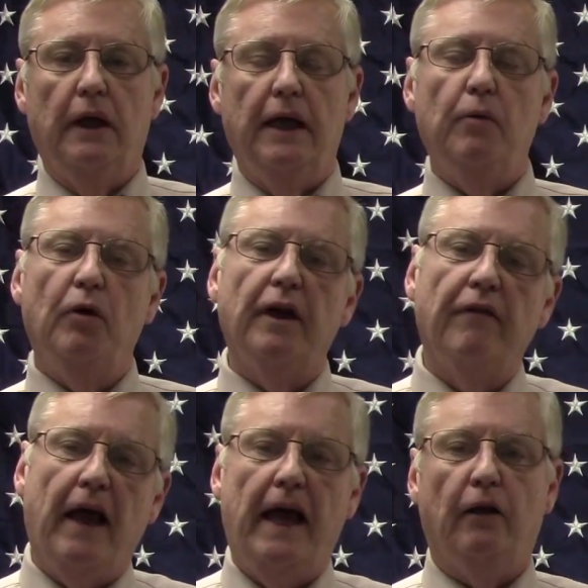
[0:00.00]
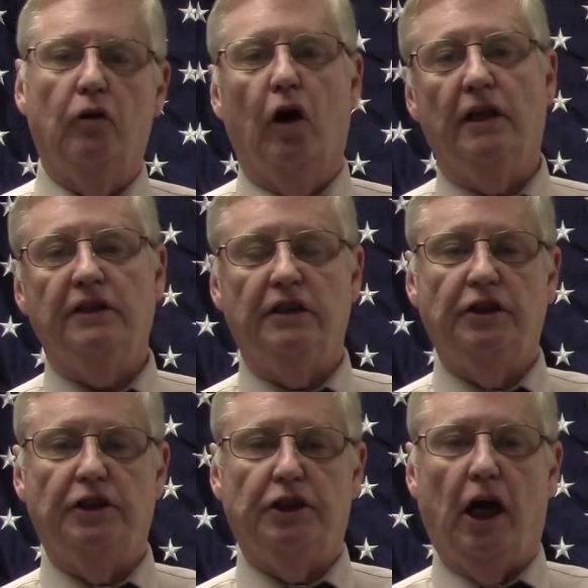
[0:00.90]
he wouldn't have lost
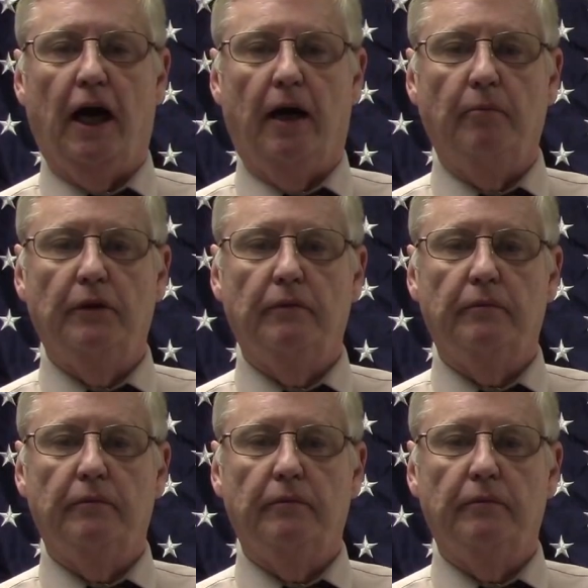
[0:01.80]
his job.